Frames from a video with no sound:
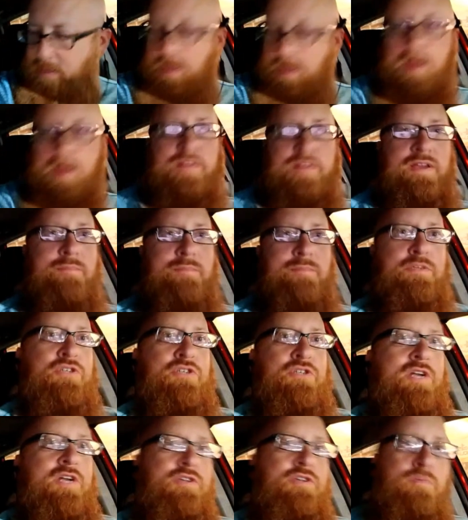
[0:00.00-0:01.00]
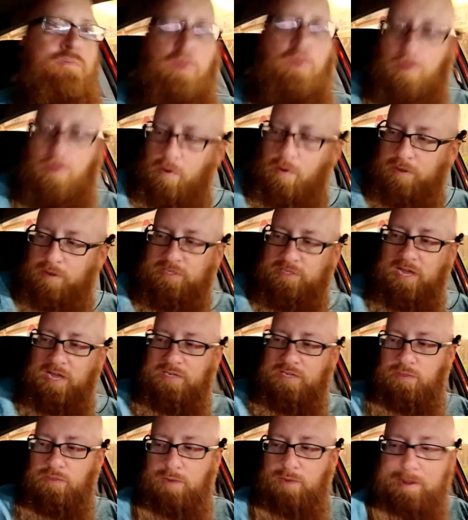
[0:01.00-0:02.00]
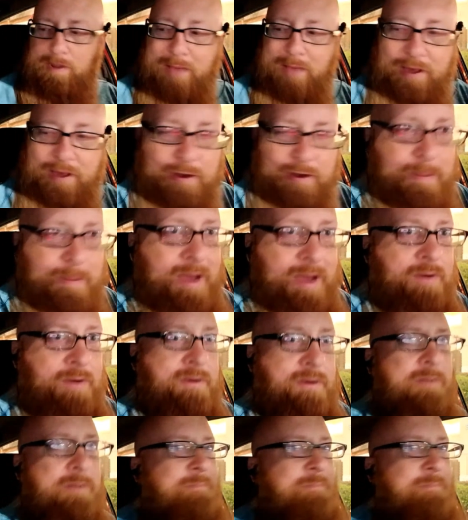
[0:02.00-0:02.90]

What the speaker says: I think I'm gonna try to do more horizontal when I'm out and about.